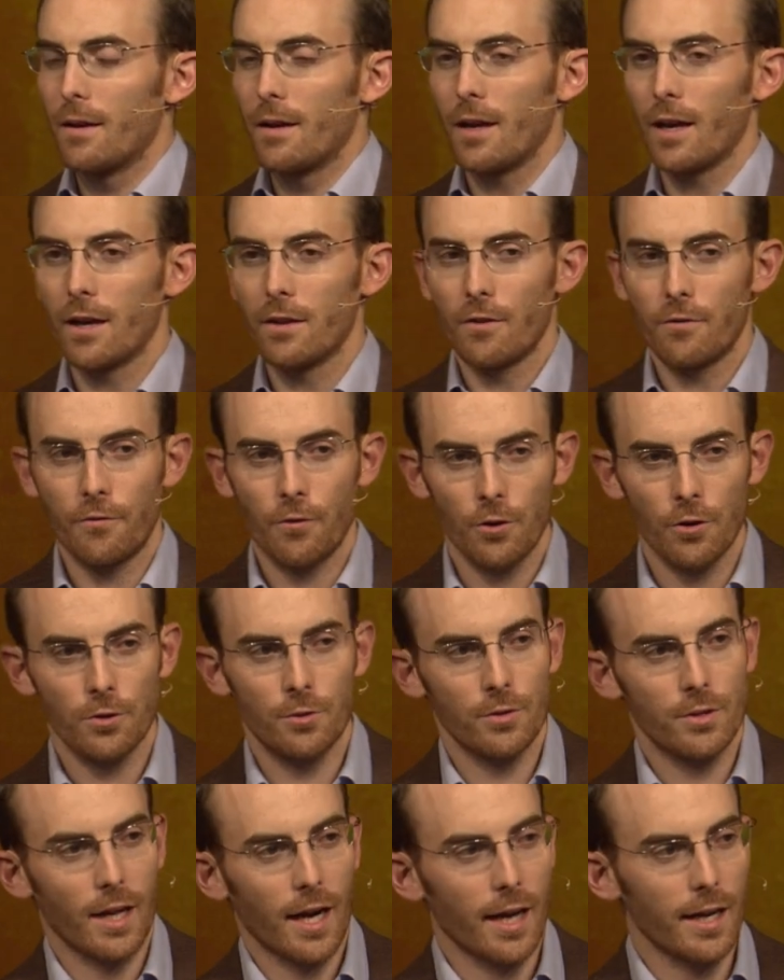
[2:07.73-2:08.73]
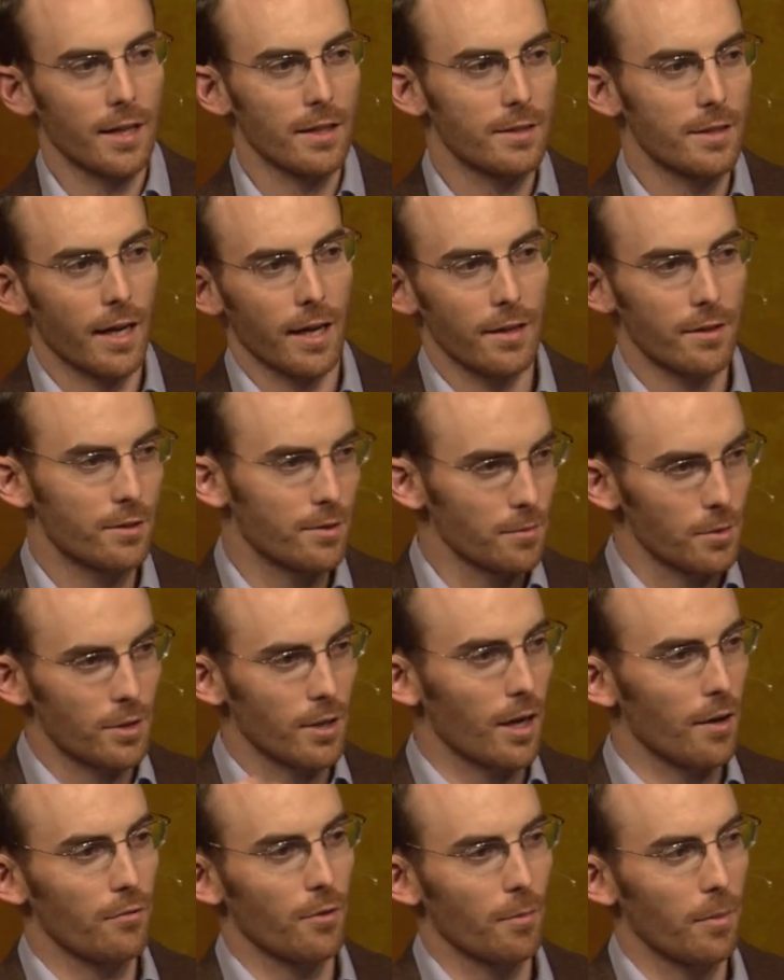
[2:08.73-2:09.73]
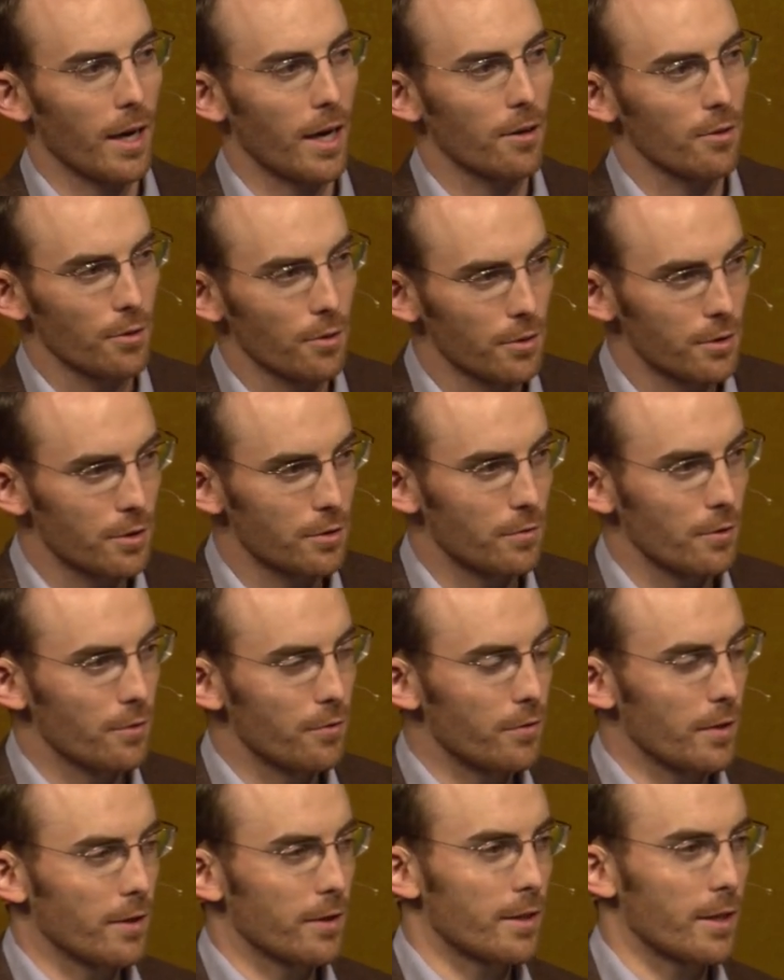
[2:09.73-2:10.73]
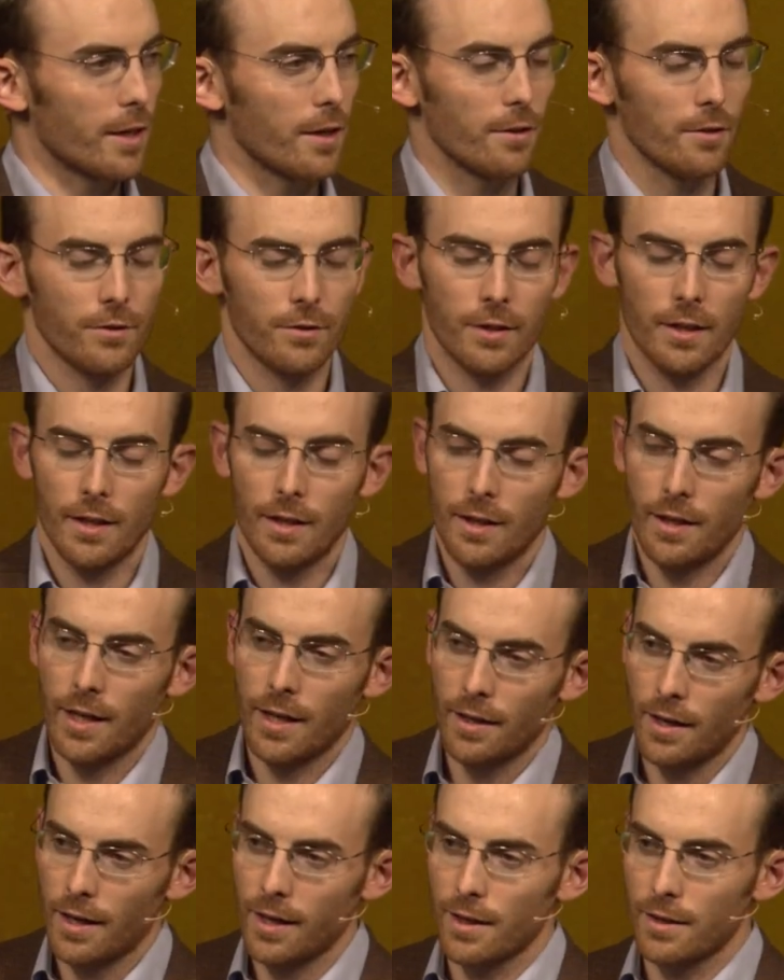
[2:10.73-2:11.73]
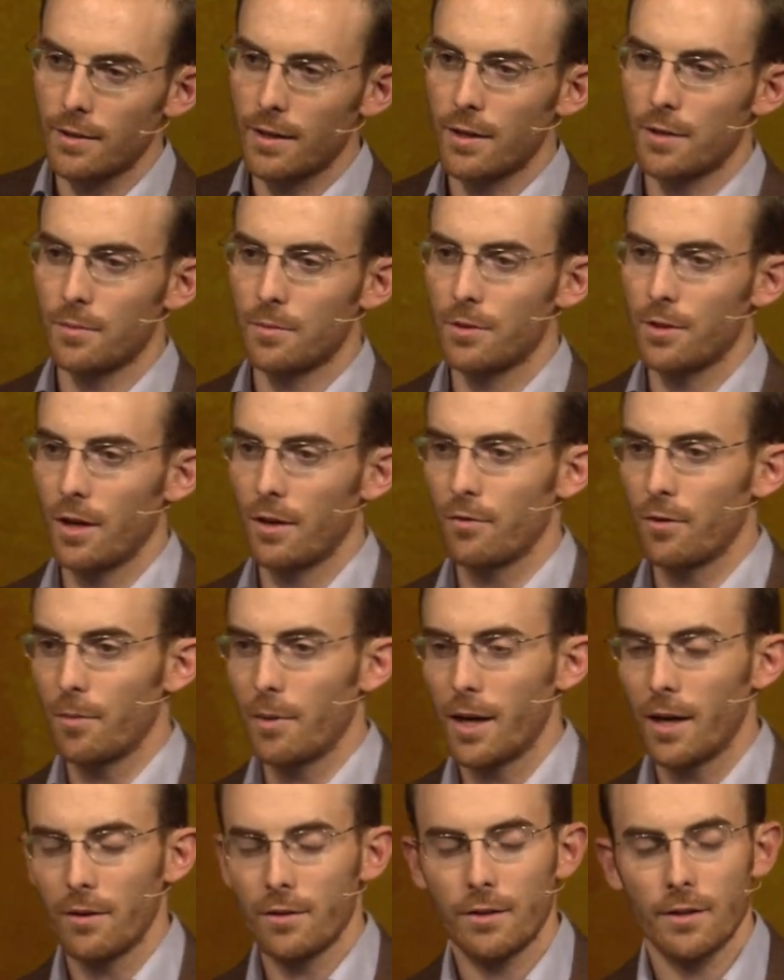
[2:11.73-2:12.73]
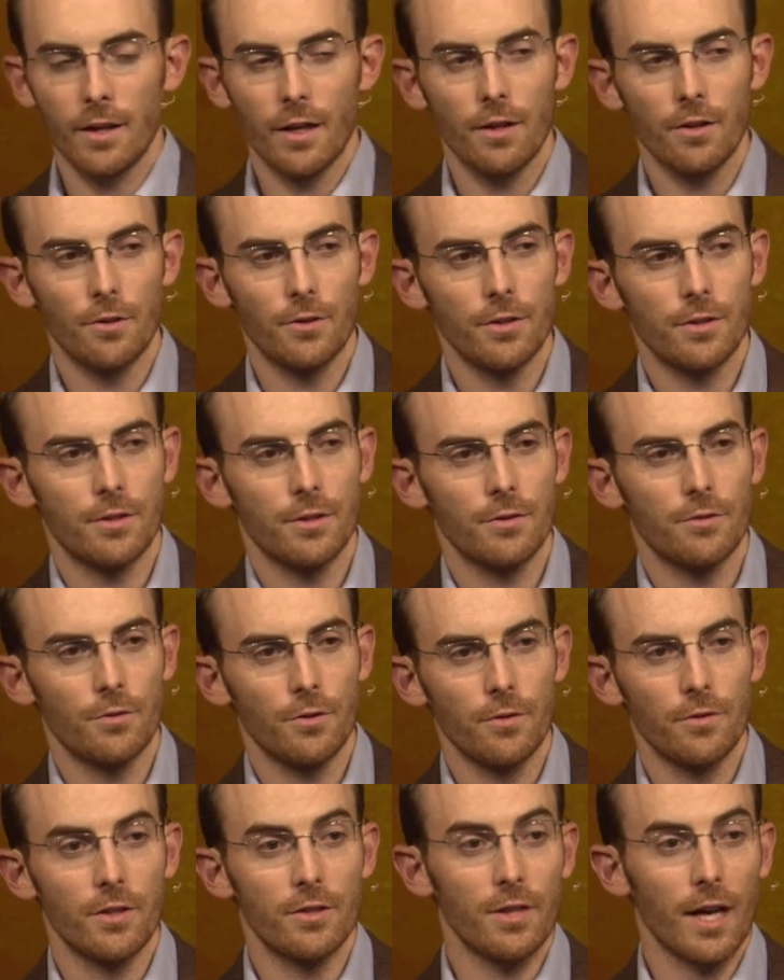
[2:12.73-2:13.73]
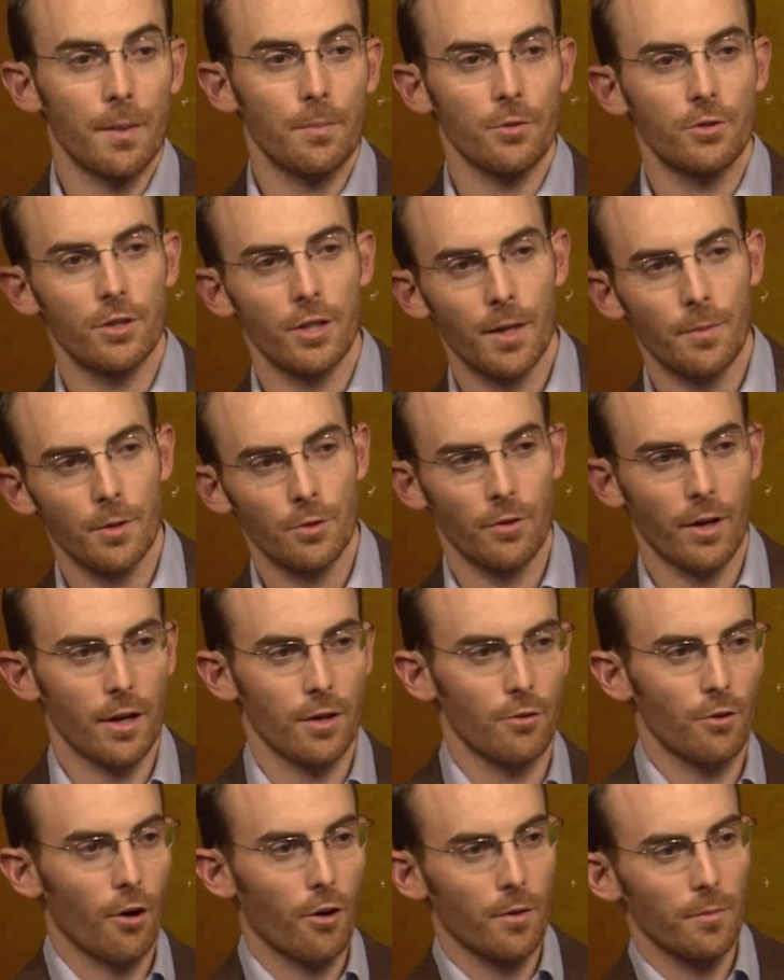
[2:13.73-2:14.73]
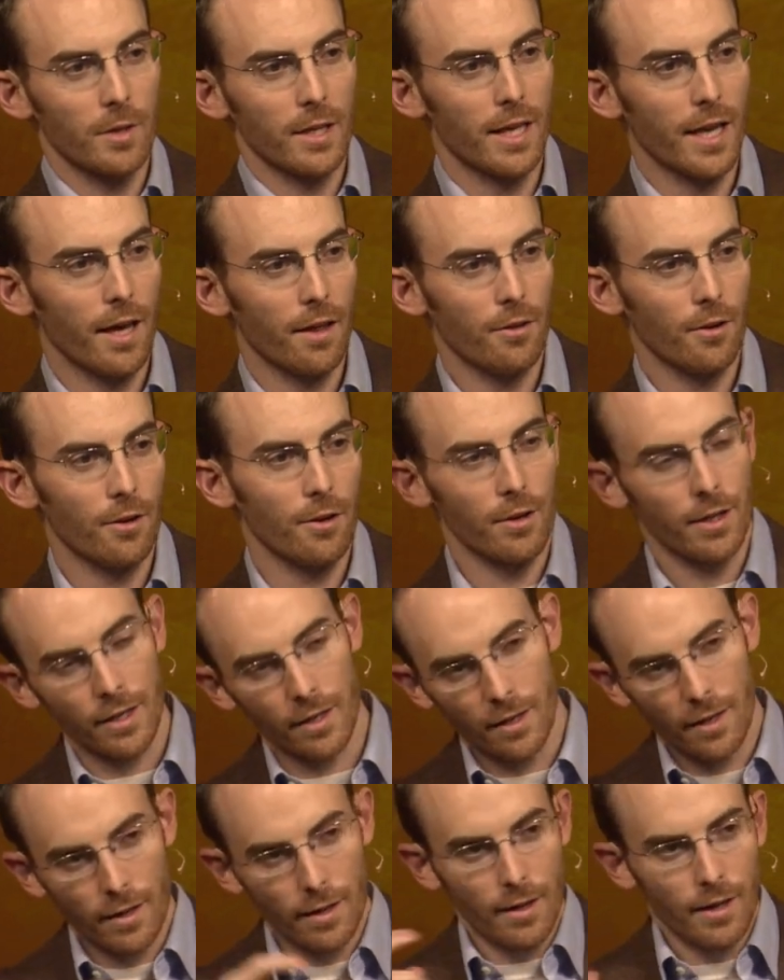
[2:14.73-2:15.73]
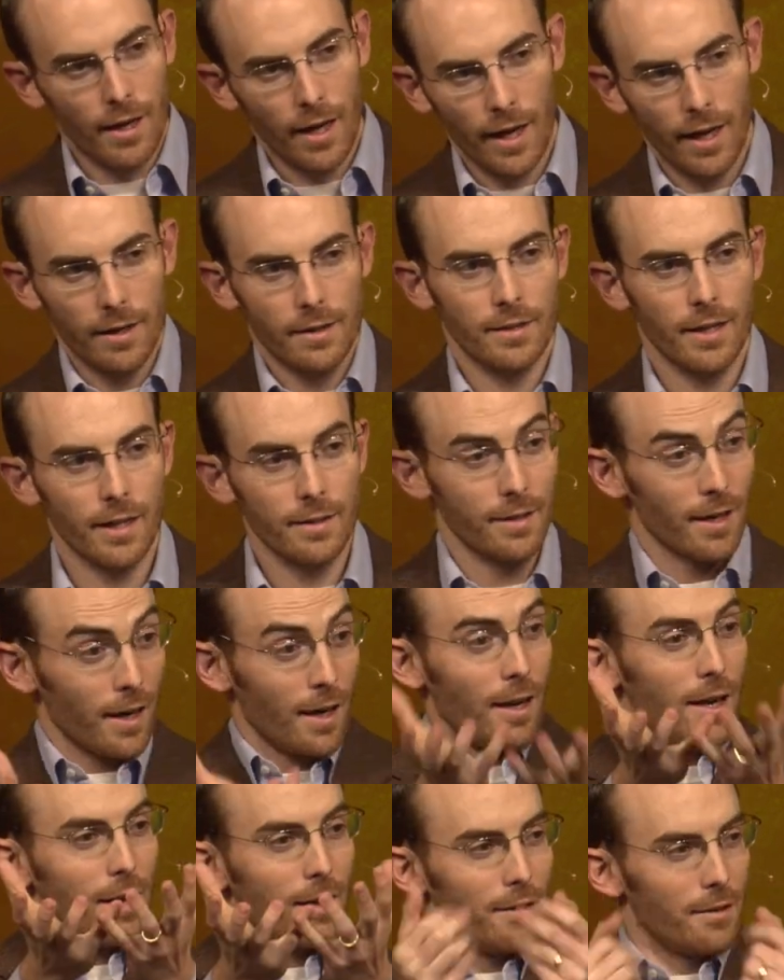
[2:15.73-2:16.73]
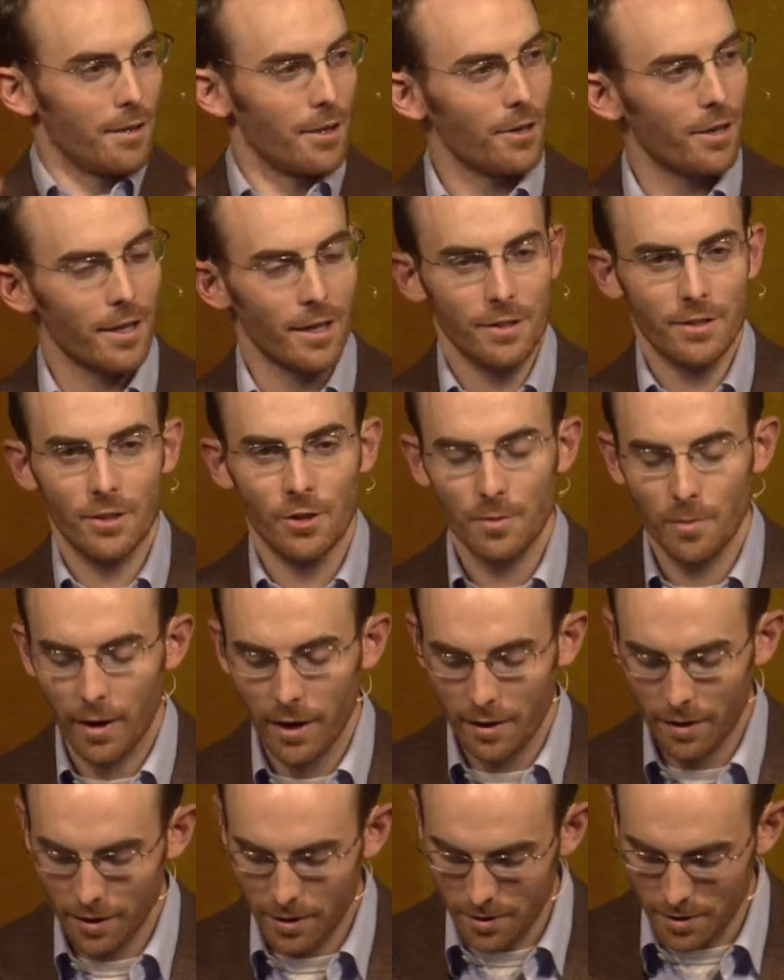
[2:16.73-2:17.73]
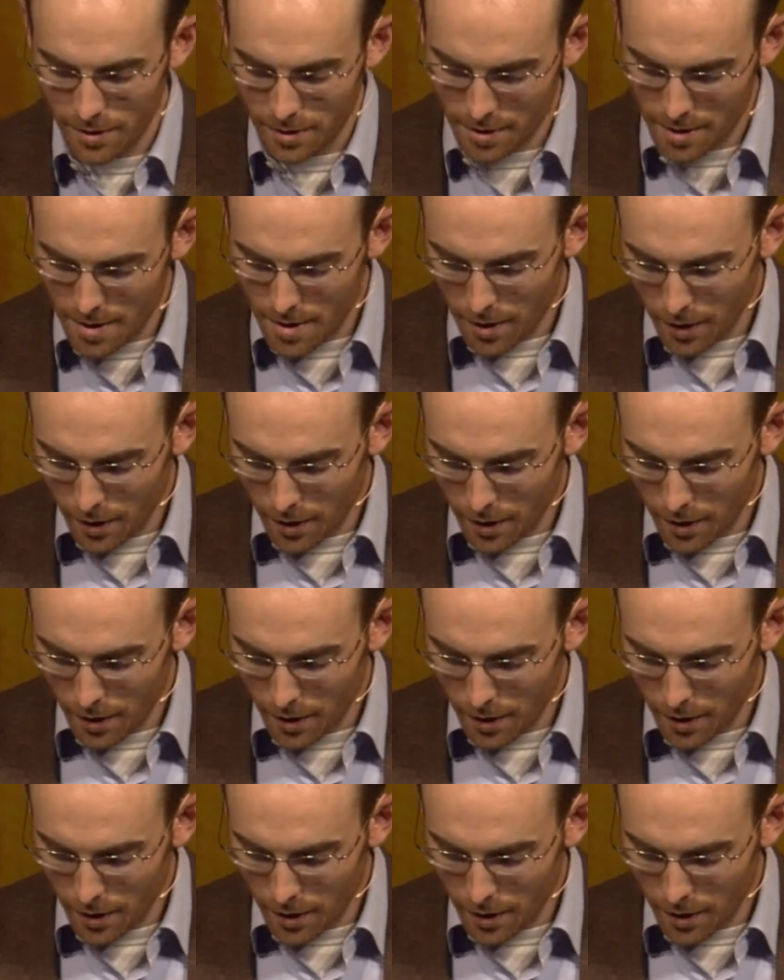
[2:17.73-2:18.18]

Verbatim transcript: And the first was that I could say some stuff about Lewis's view of fairy tales, and then I could say some stuff about uh, Lewis's view of discipleship and try to draw them together and, and say, ta da, there it is, there's my thesis.